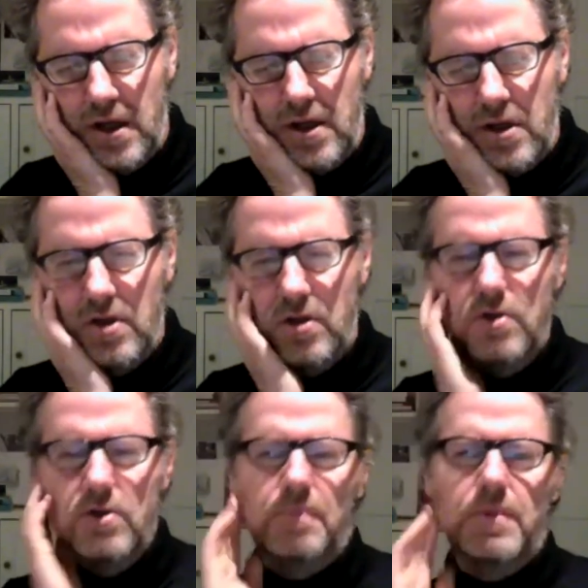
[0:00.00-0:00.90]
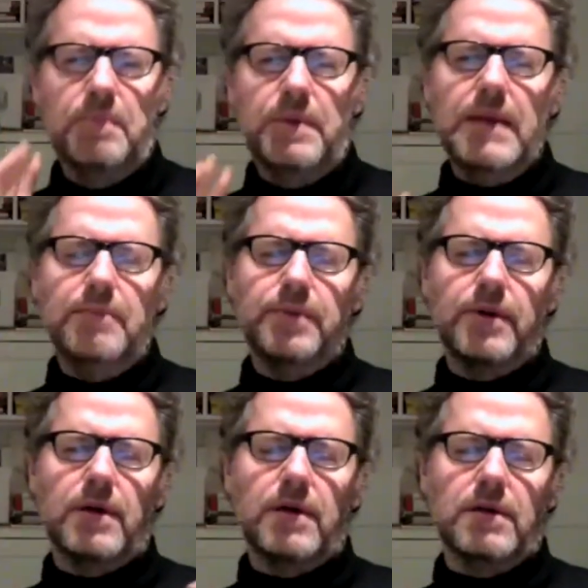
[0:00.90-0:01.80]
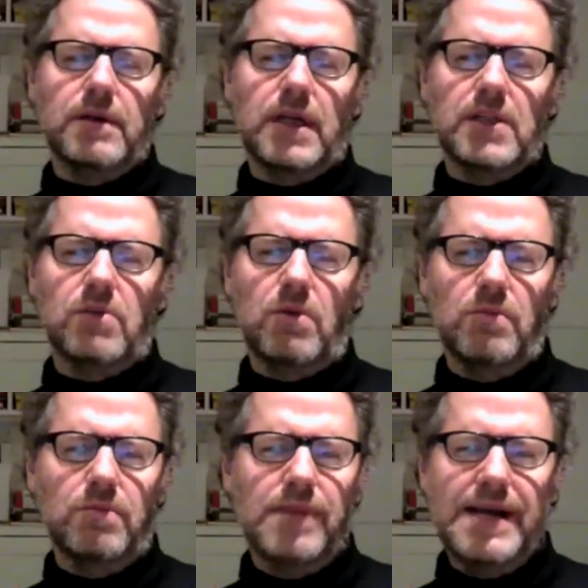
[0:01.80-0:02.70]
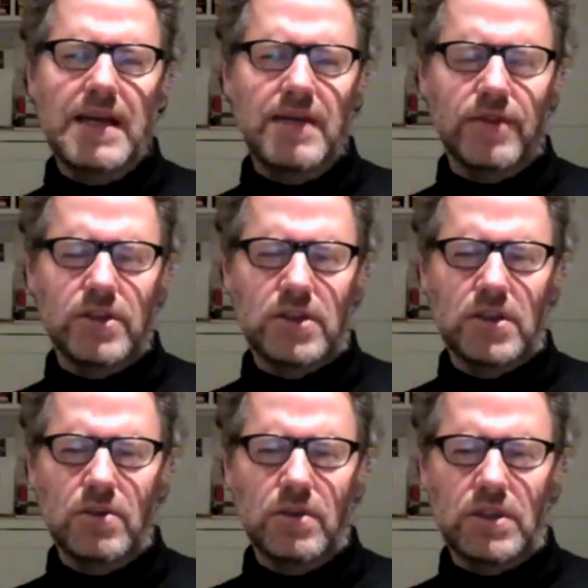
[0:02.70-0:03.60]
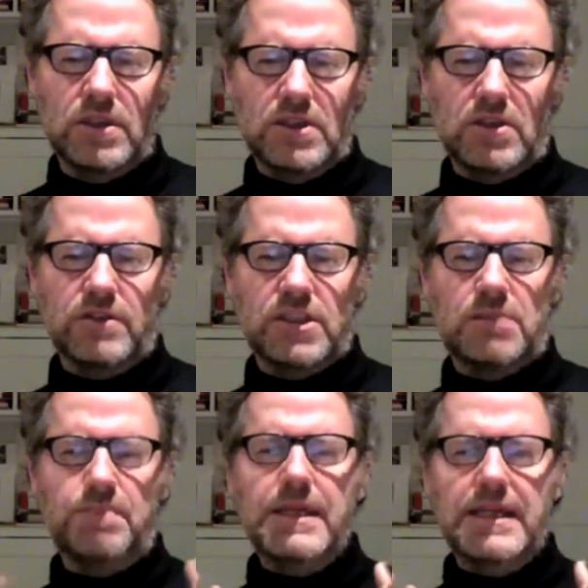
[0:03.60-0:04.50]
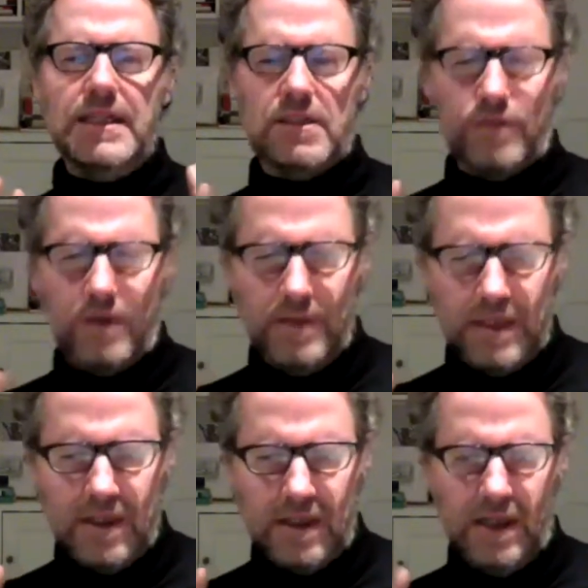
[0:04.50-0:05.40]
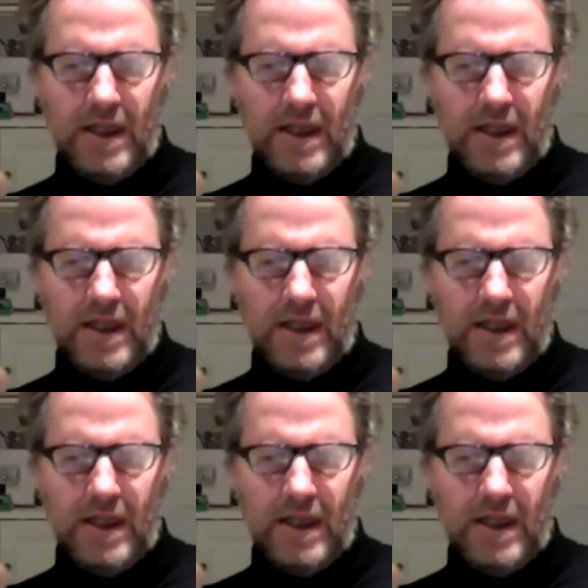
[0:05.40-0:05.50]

you know, the, the, paper does what many of us do, which is it sort of speaks from a,